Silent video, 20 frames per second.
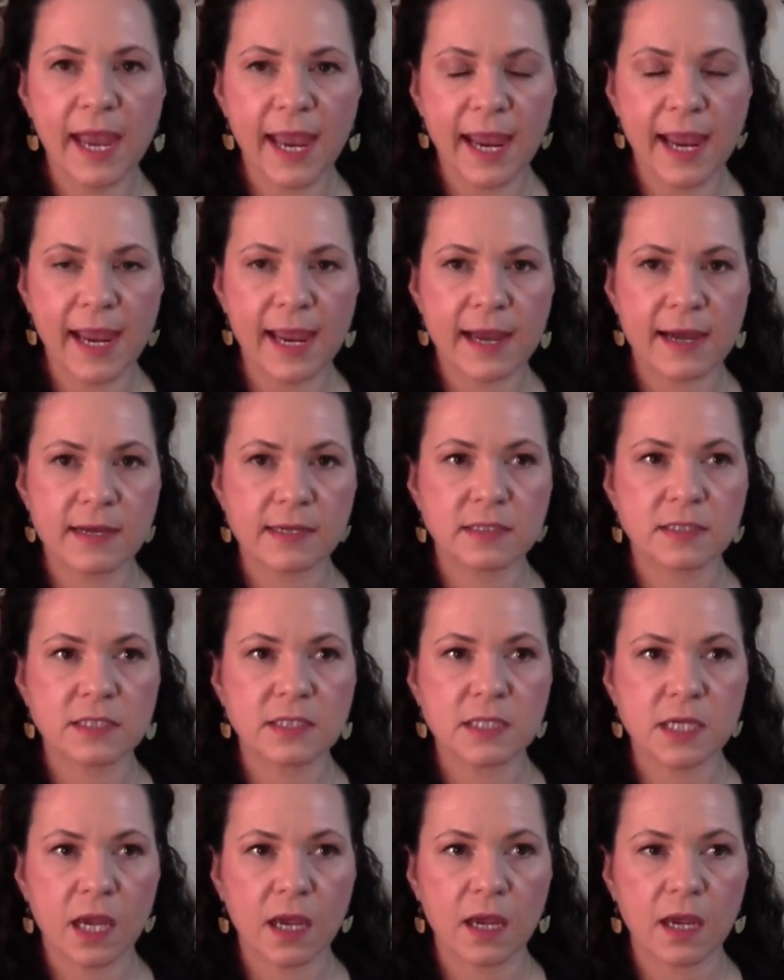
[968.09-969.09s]

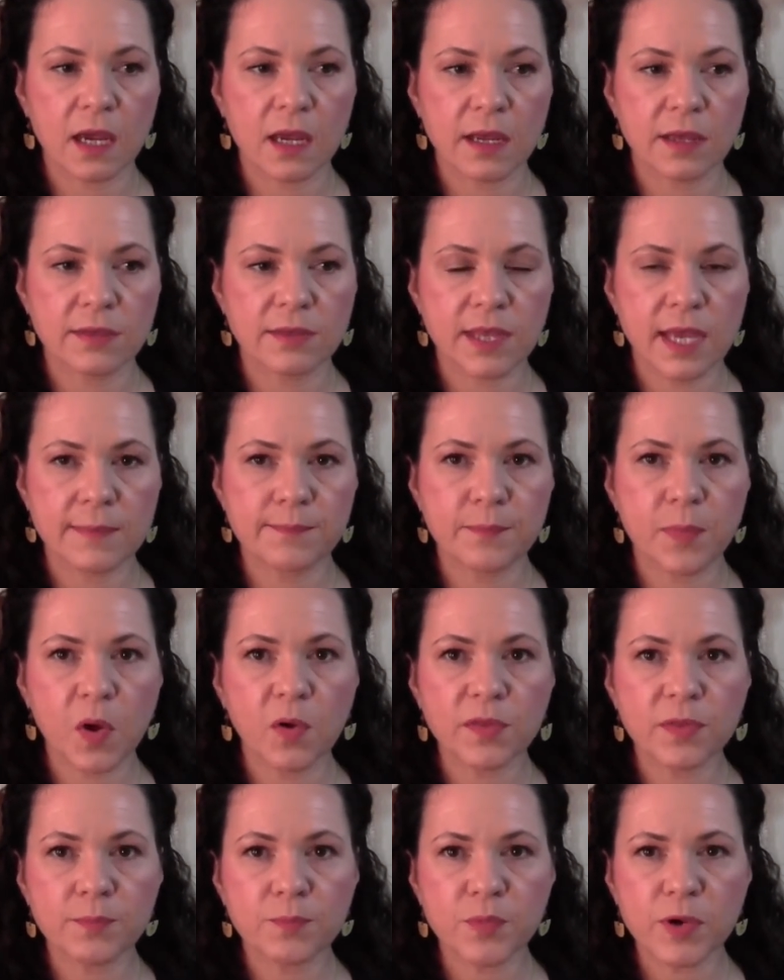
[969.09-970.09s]
And they
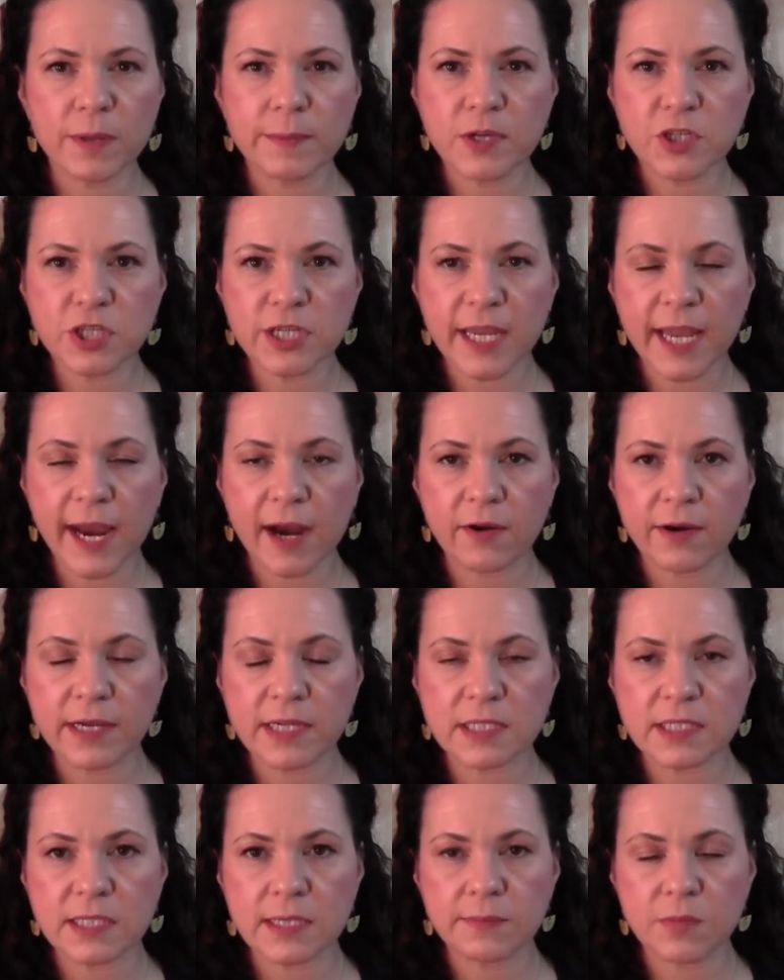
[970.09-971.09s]
both pretty much
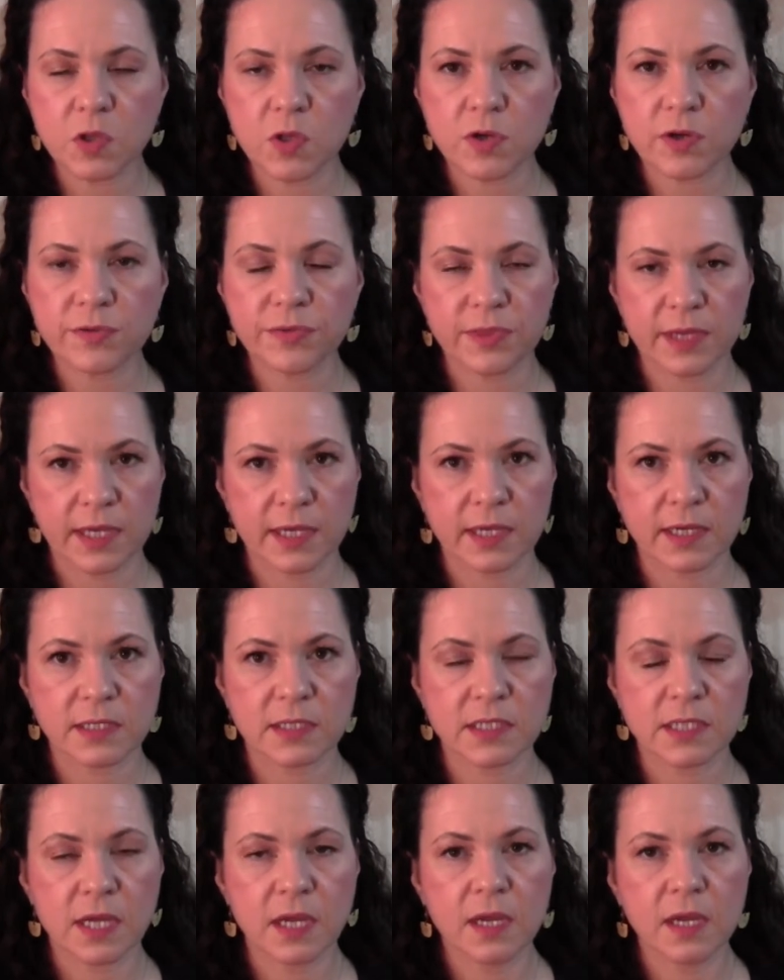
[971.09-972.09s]
carry similar
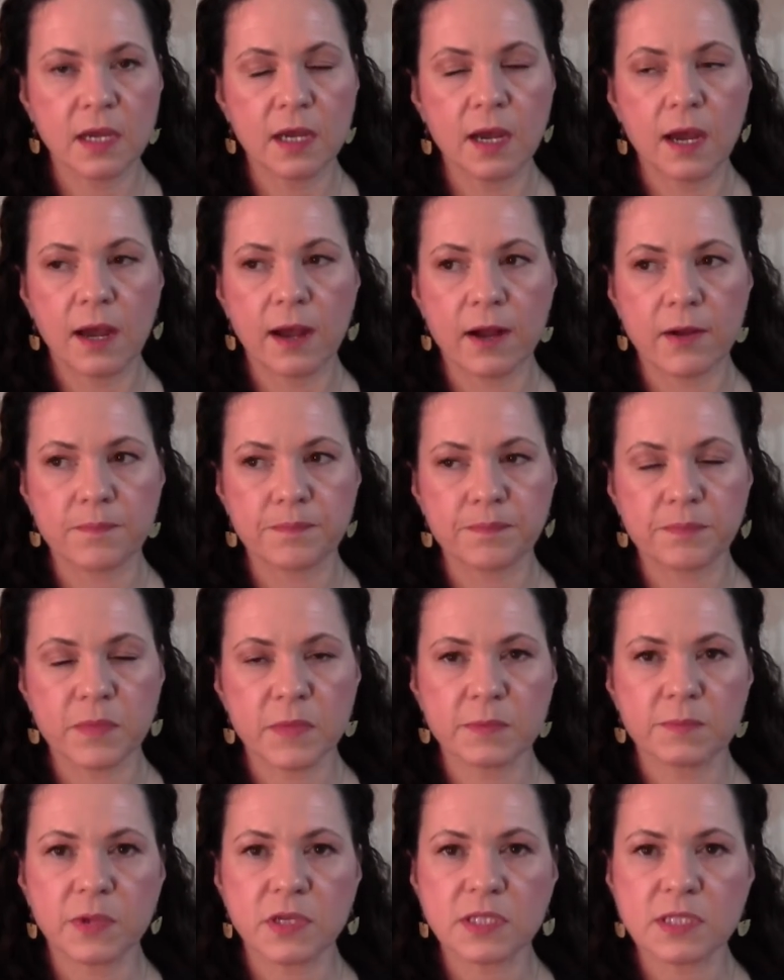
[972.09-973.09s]
things,
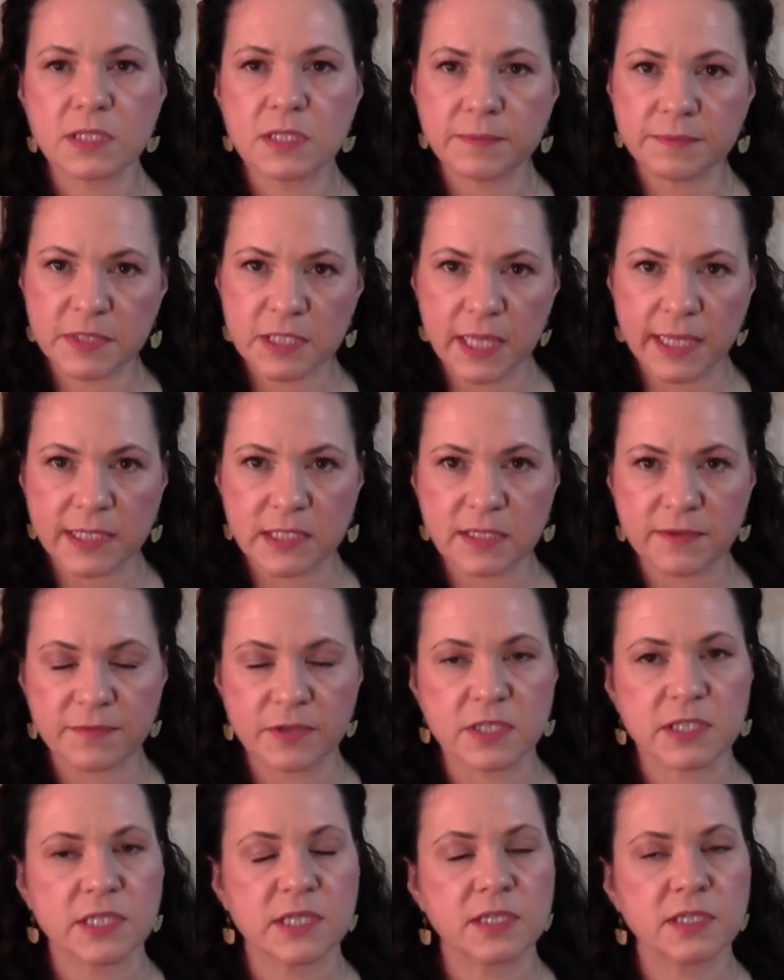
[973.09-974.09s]
but some slight
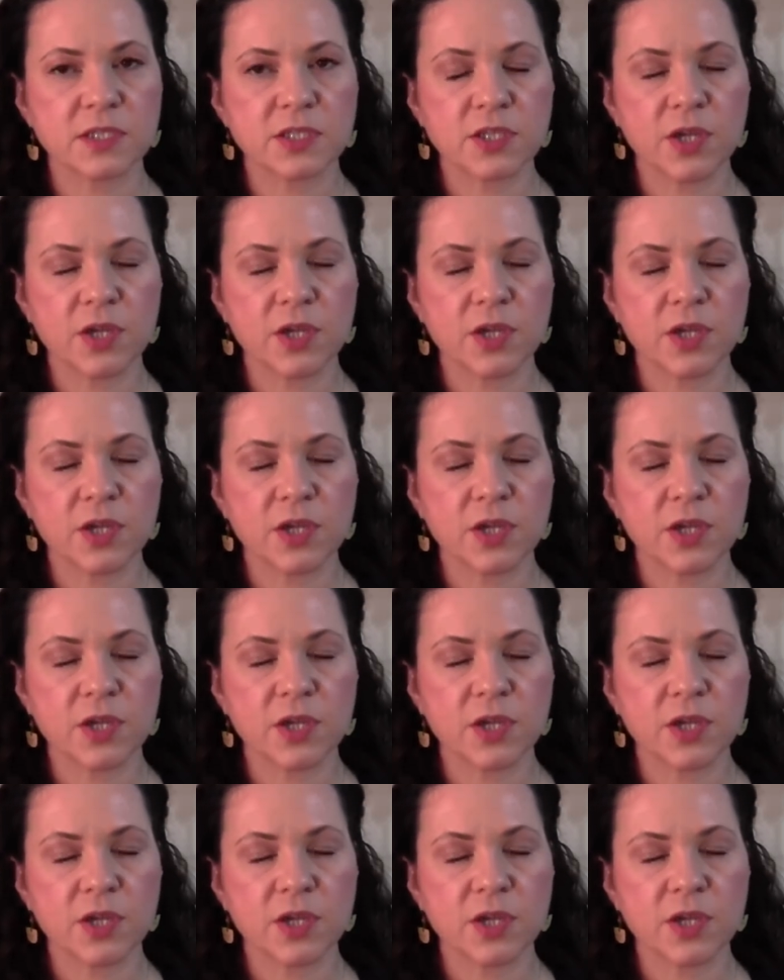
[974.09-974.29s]
differences.